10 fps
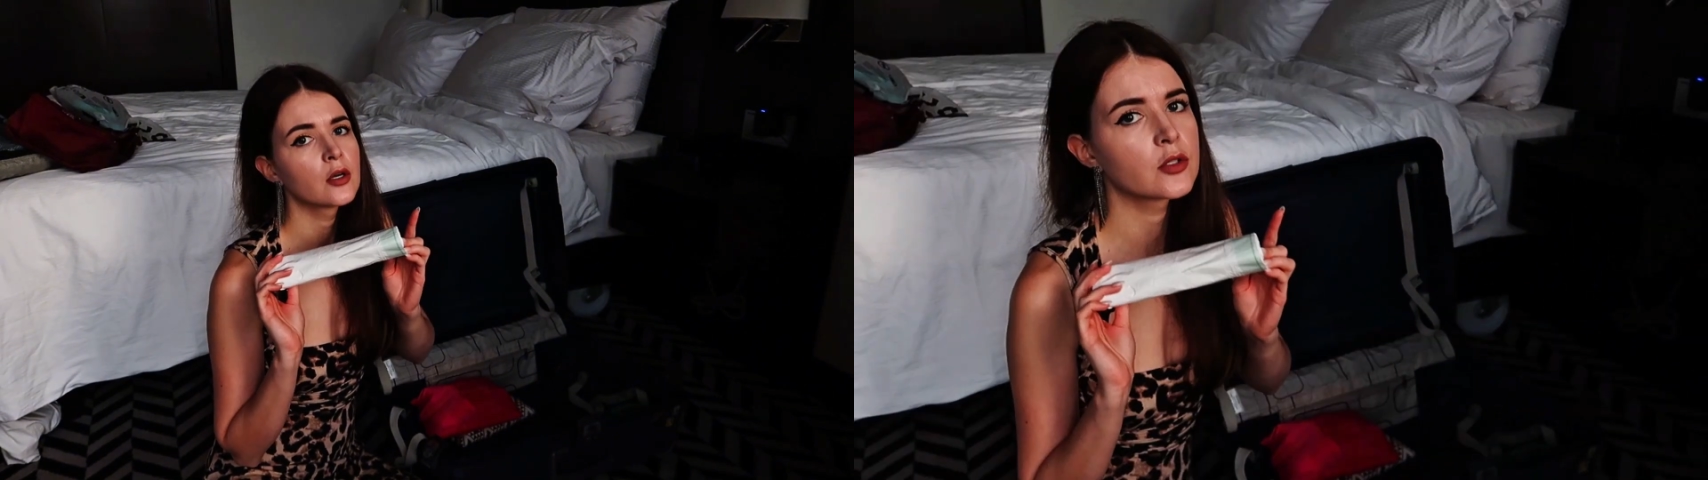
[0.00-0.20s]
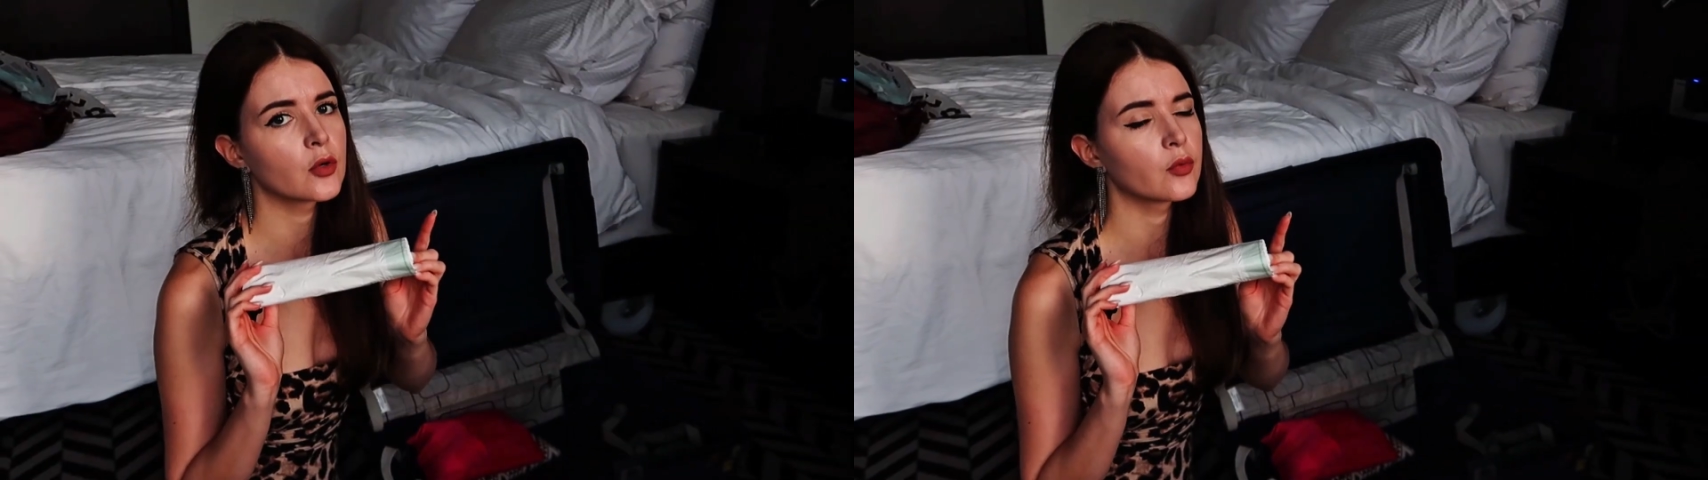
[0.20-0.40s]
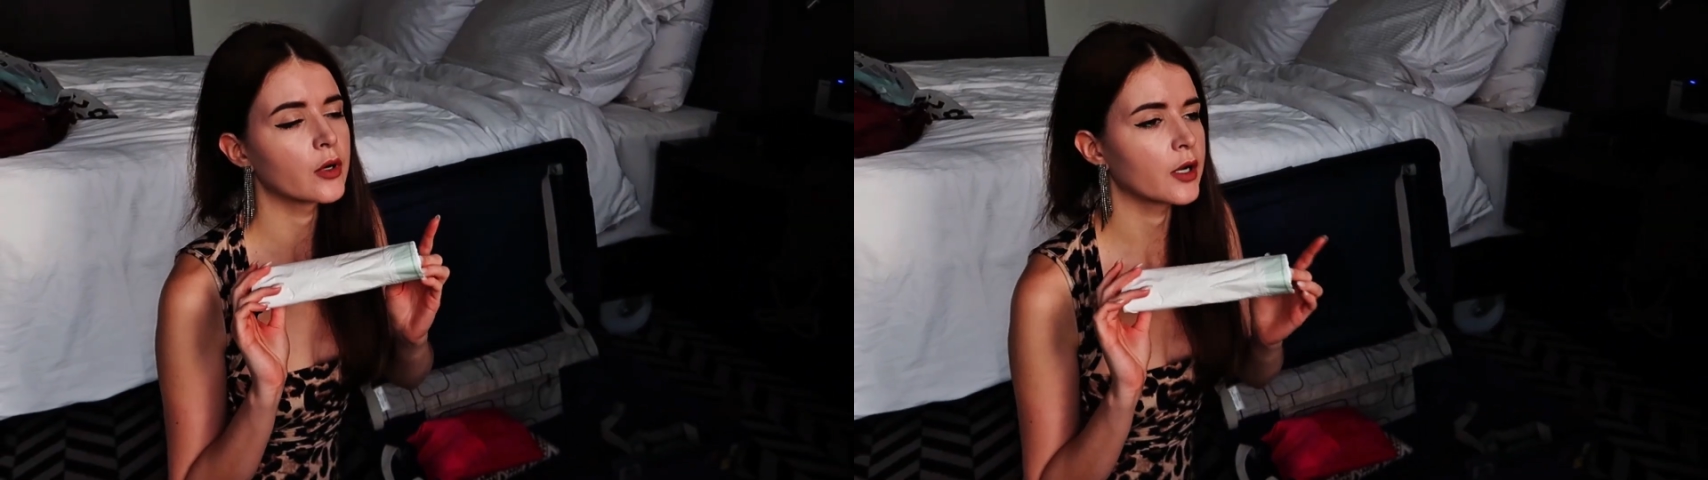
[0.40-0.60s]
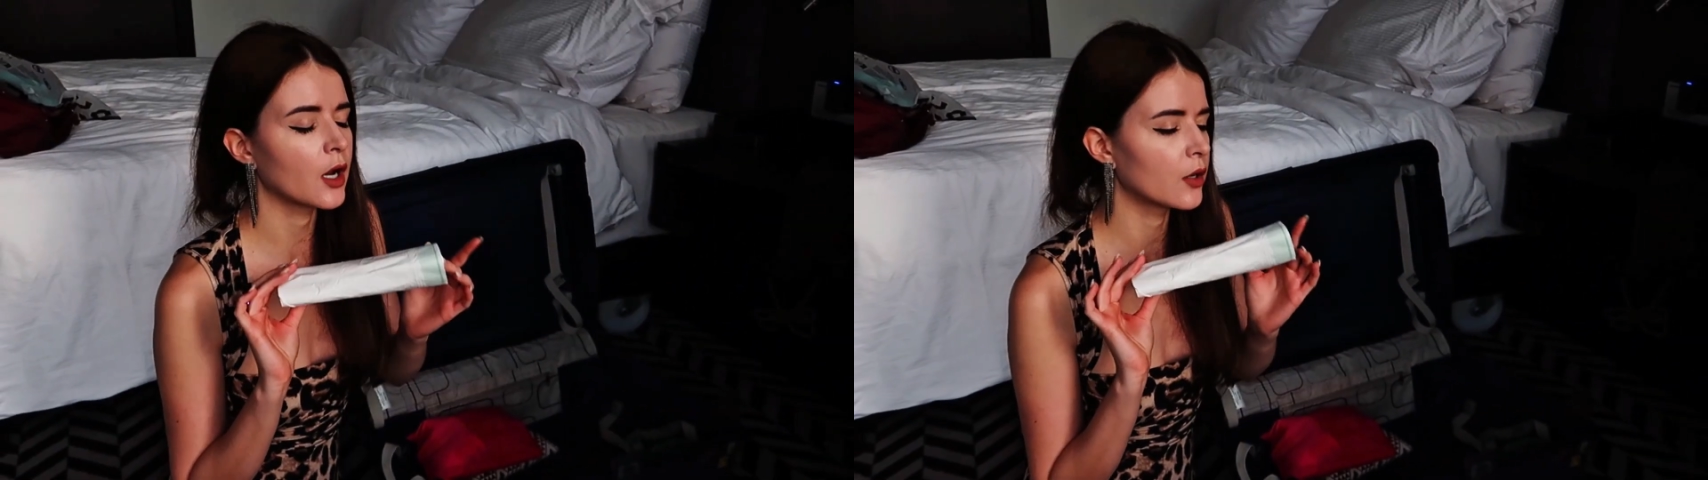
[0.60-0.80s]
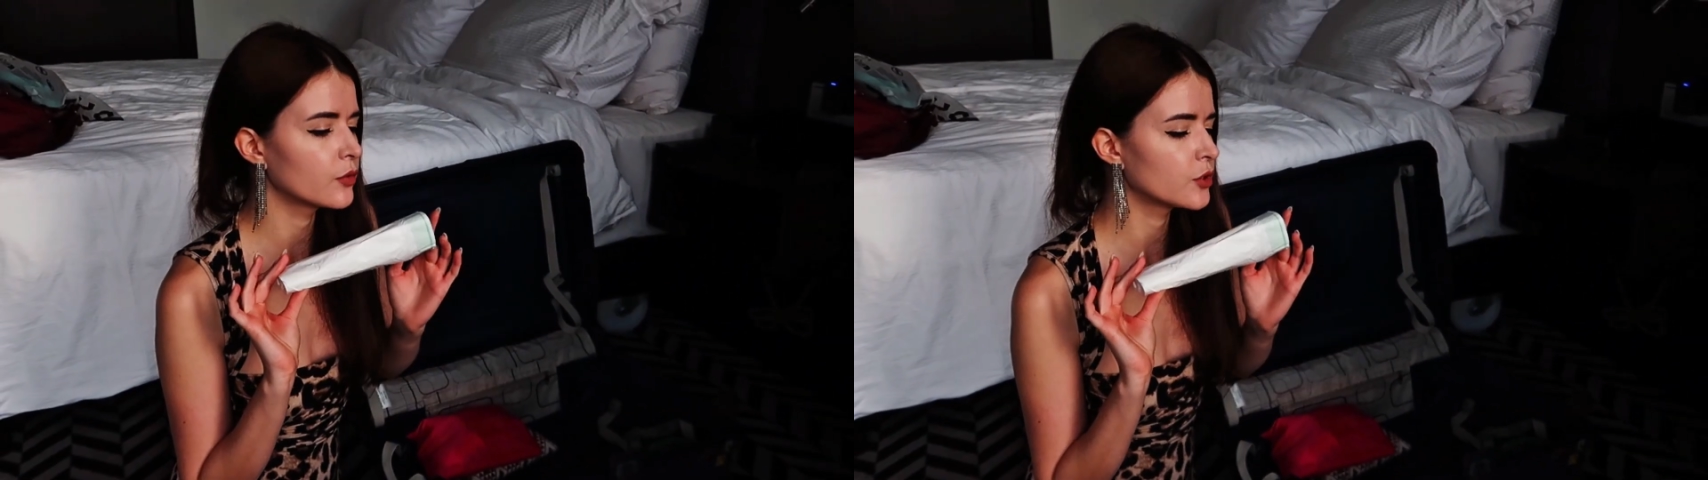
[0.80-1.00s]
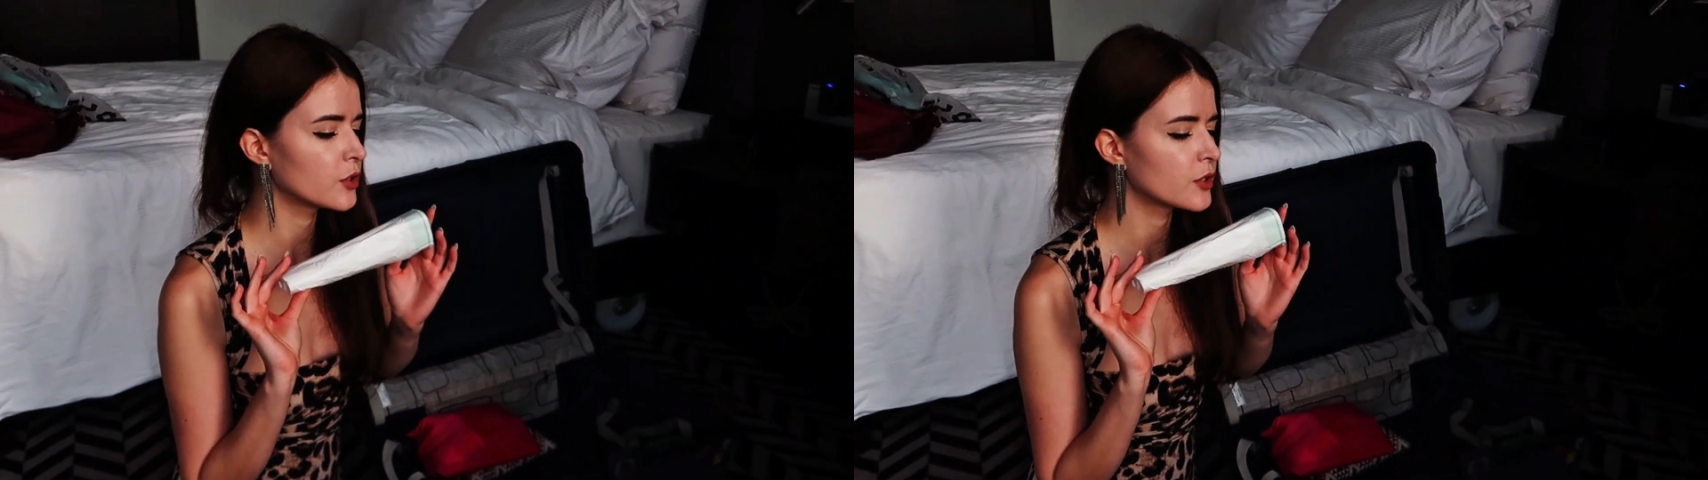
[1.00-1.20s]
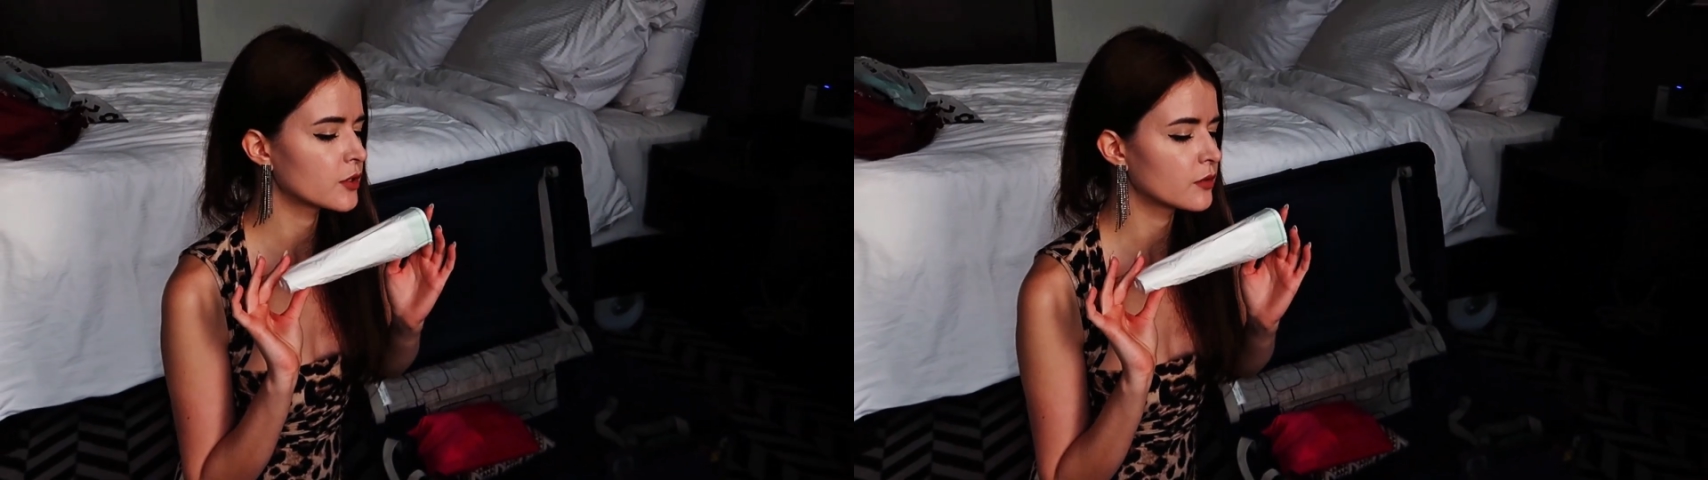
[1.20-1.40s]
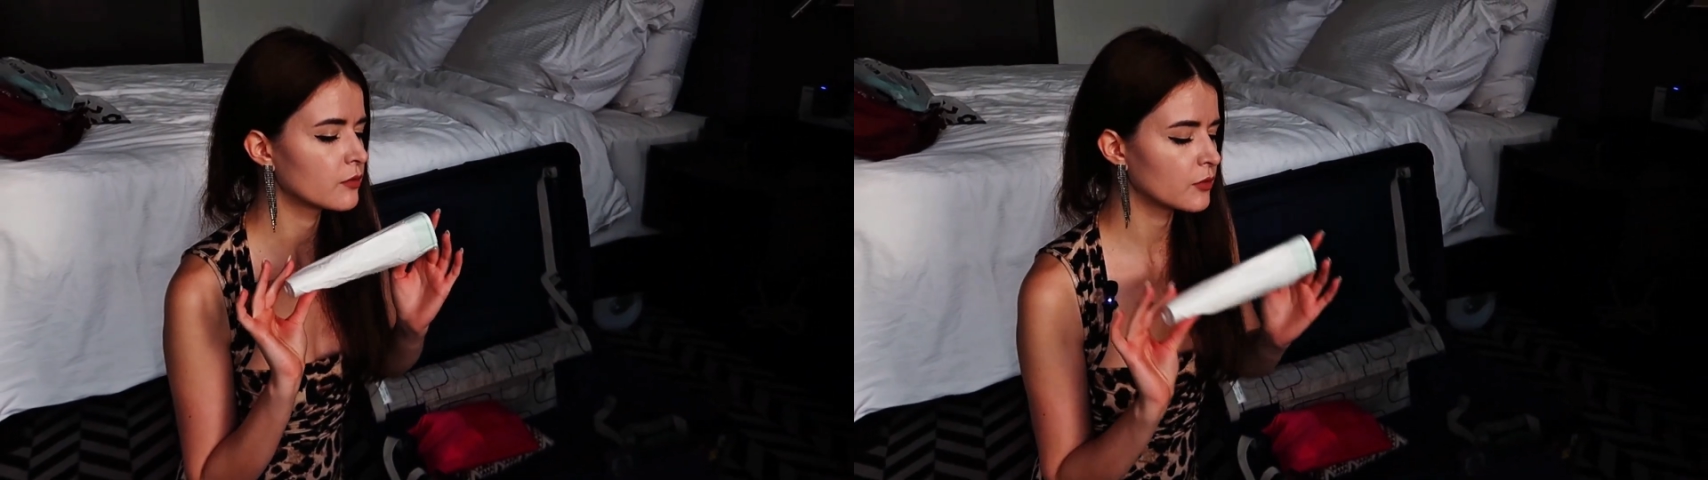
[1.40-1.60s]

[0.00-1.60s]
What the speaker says: don't worry, I would just